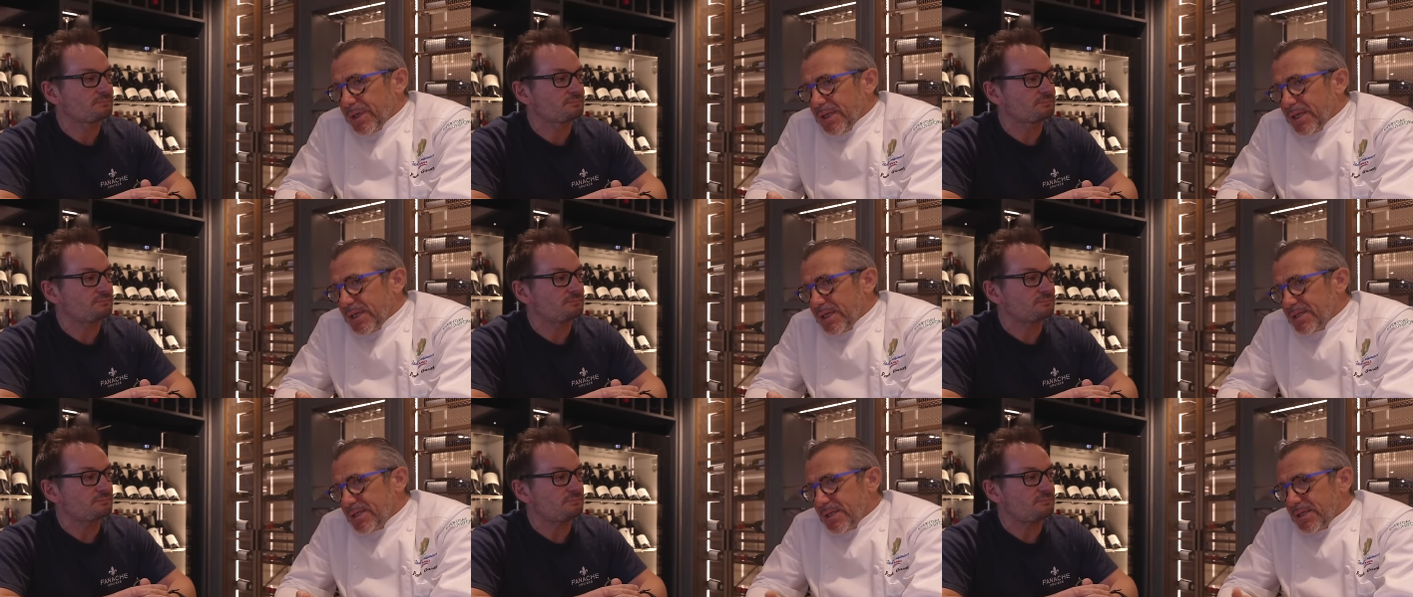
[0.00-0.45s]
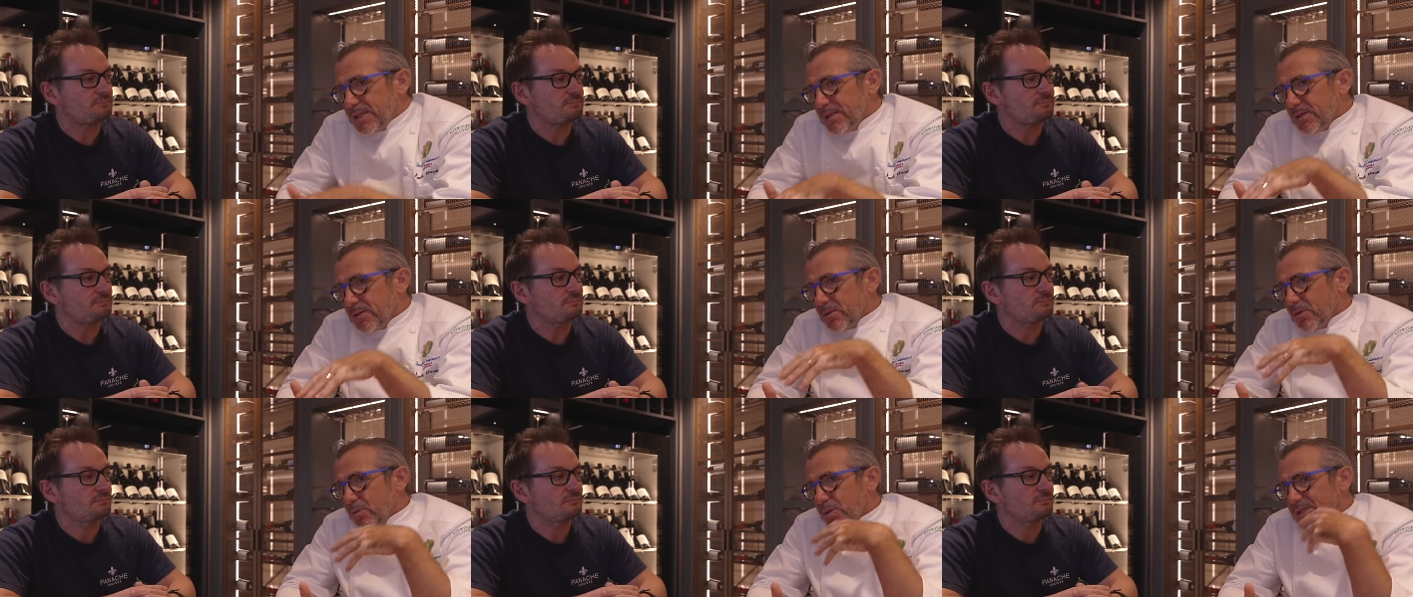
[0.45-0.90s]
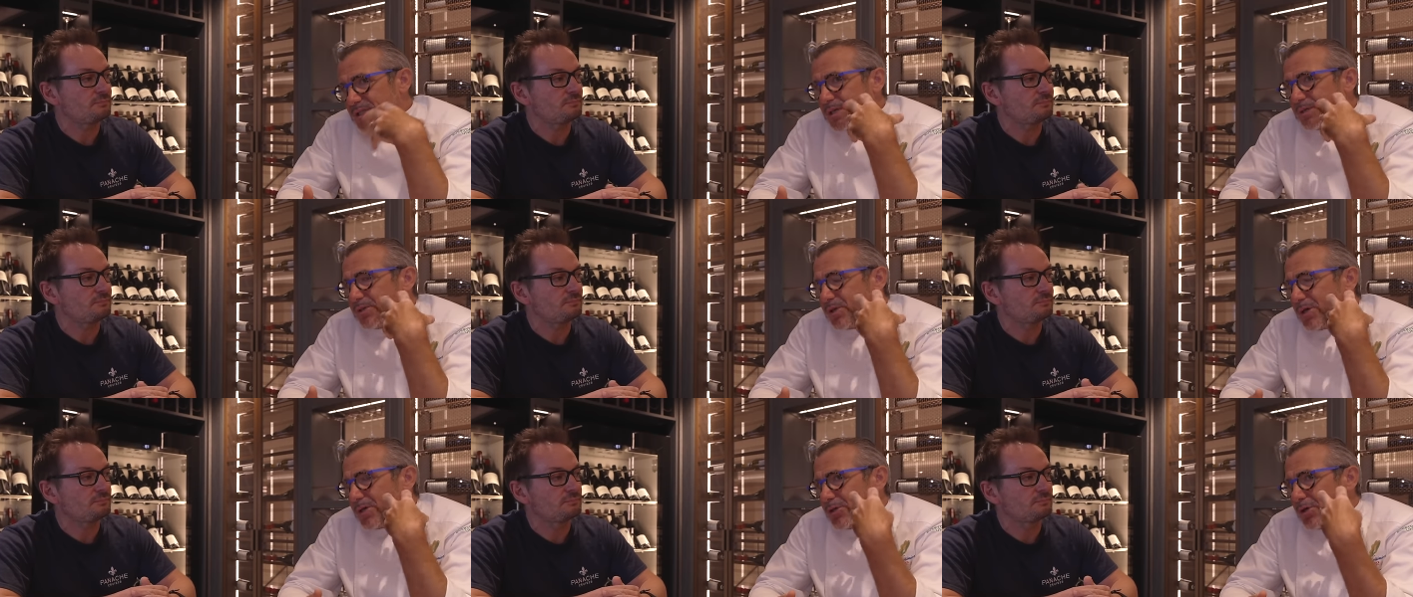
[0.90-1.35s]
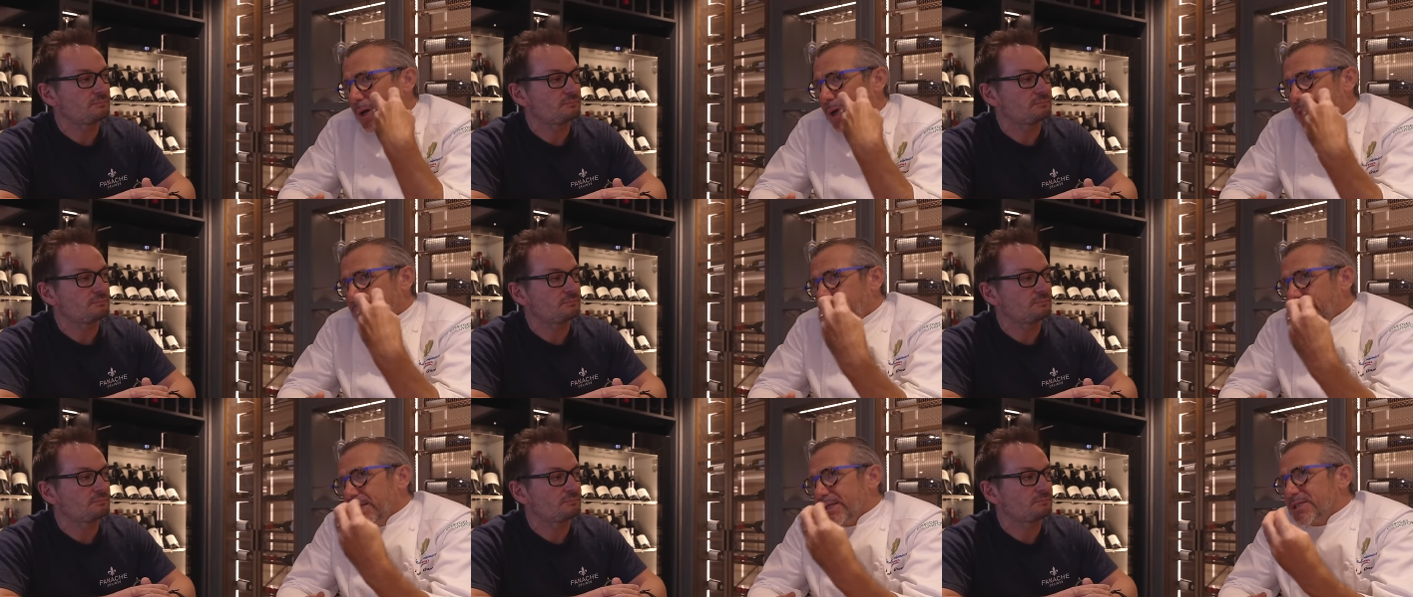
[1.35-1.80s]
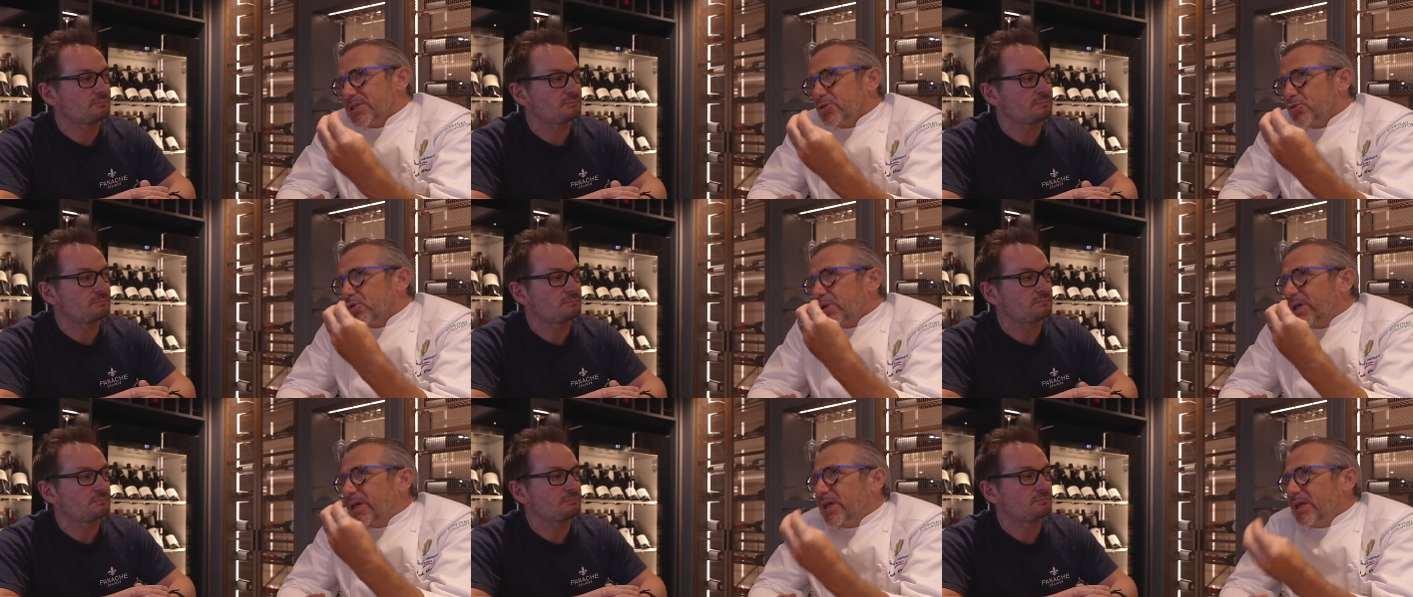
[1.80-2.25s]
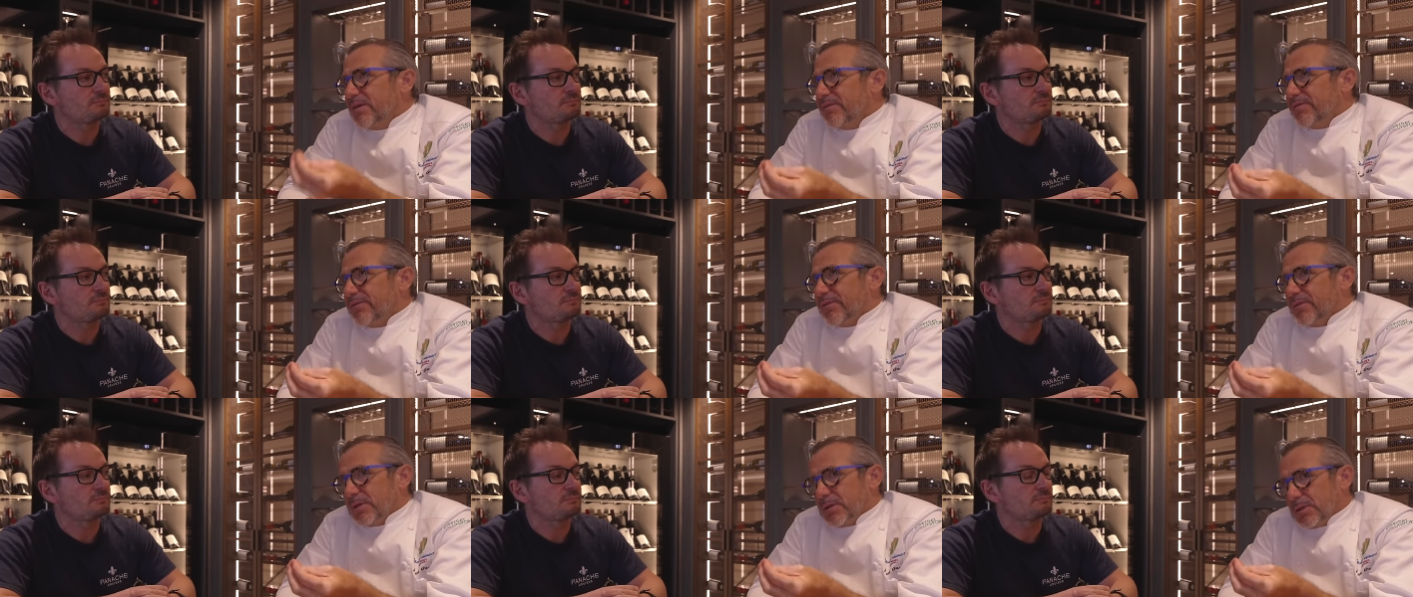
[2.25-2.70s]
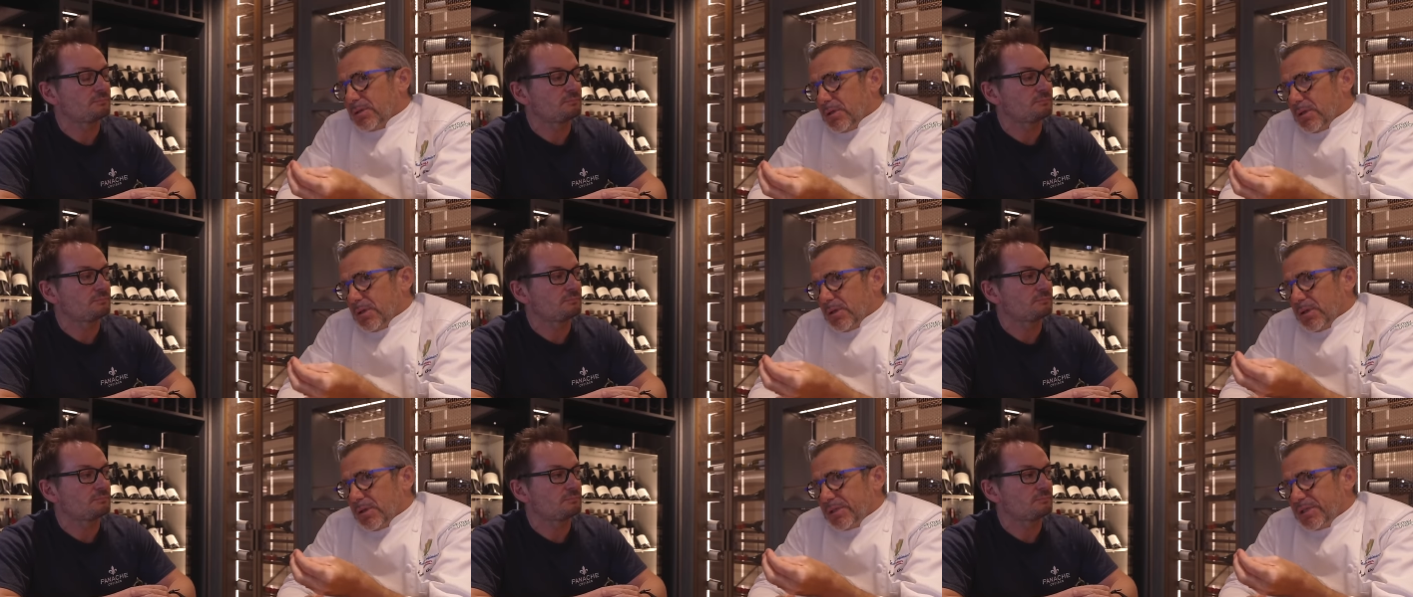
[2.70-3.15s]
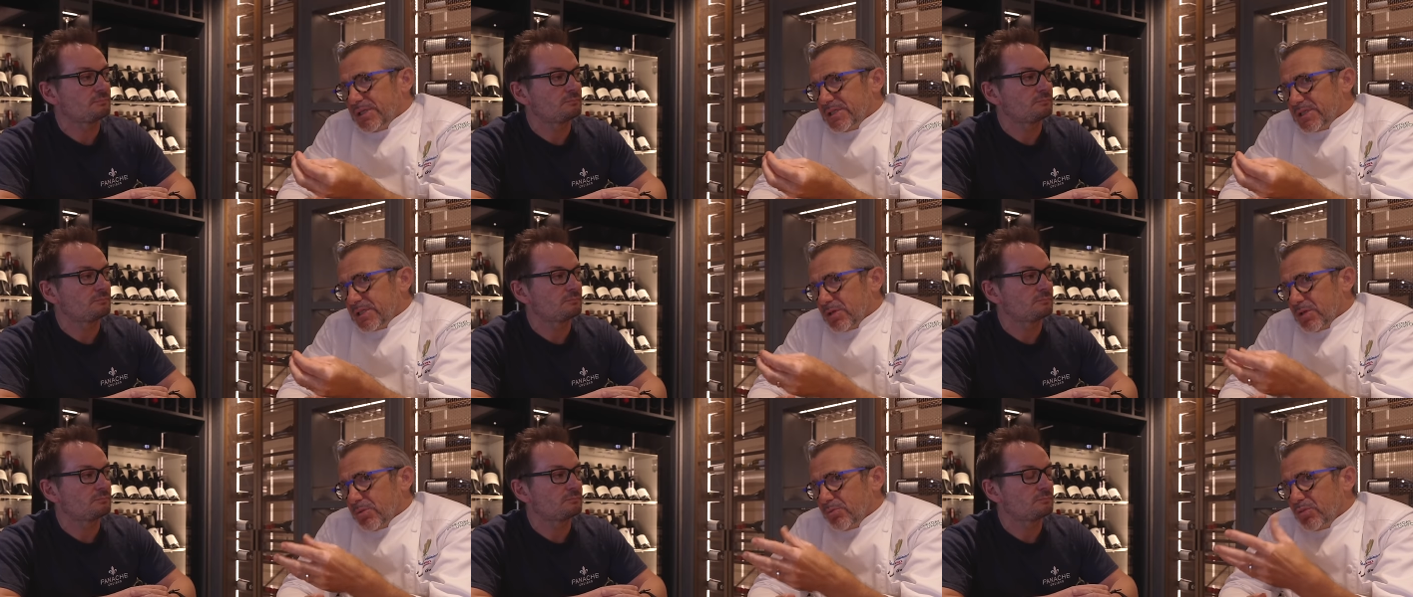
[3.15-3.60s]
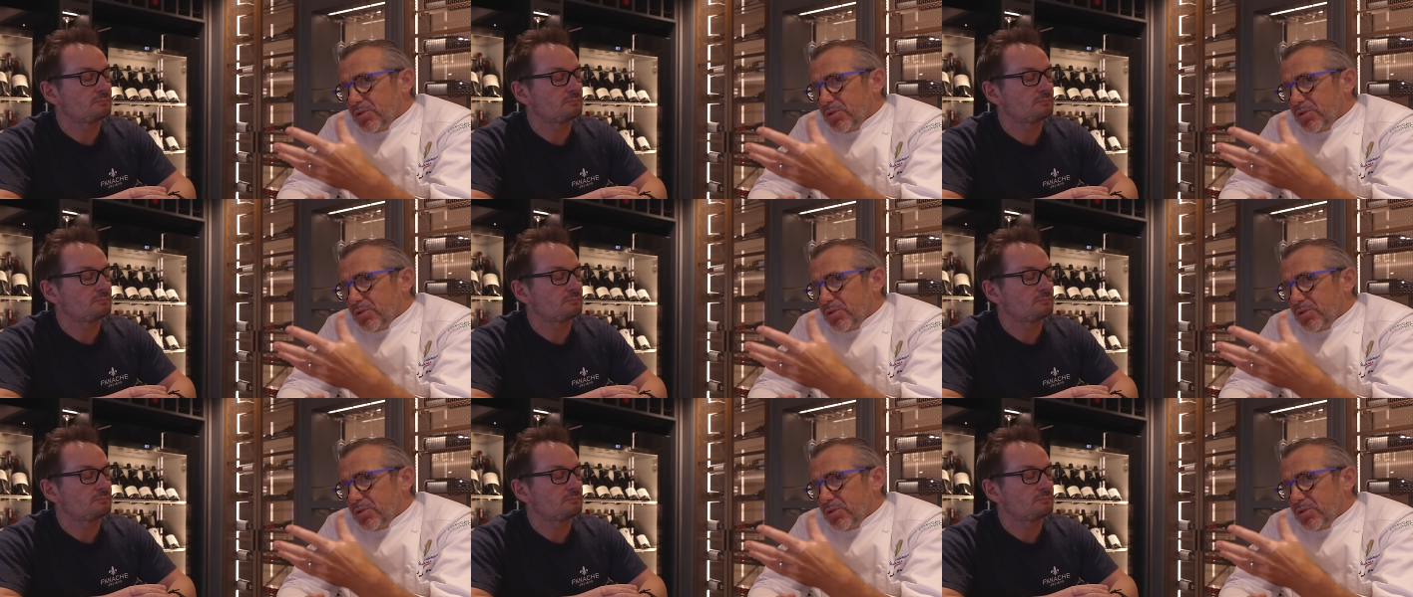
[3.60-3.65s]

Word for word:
Speaker 1: is, was the, the idea is to give uh, this uh,